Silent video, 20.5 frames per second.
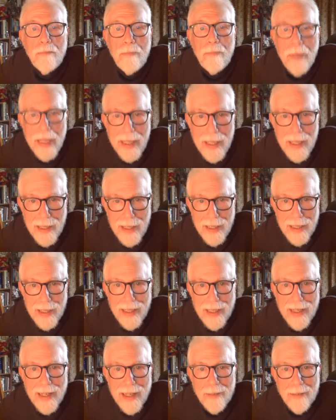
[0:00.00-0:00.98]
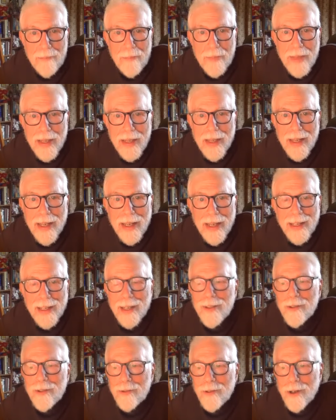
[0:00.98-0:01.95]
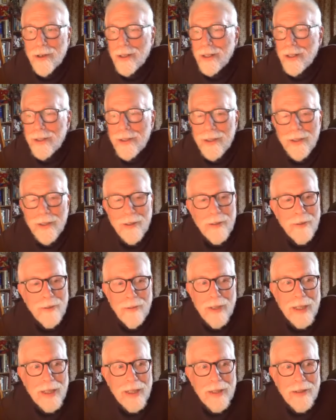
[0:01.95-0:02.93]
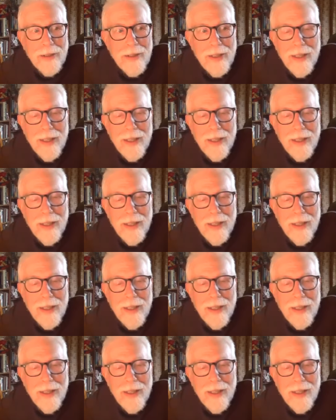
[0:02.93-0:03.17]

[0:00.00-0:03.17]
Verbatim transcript: being. And I started to